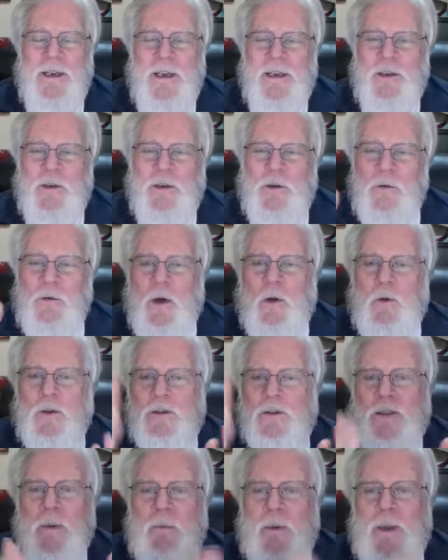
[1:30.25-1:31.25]
you
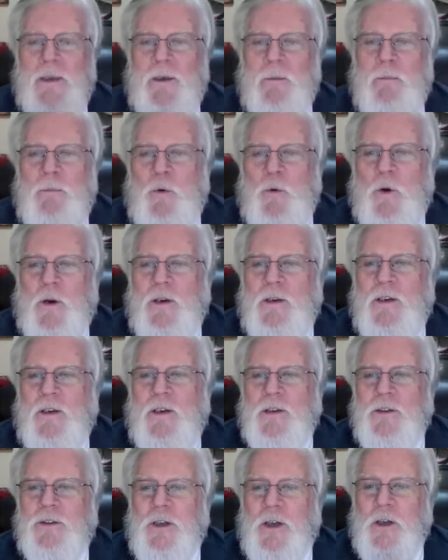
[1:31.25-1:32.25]
notice up on the board
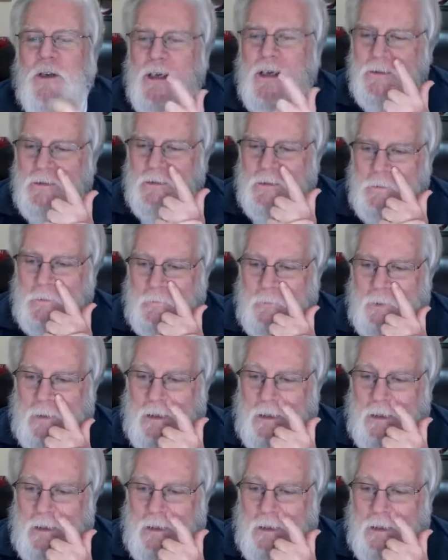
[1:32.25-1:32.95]
there's all kinds of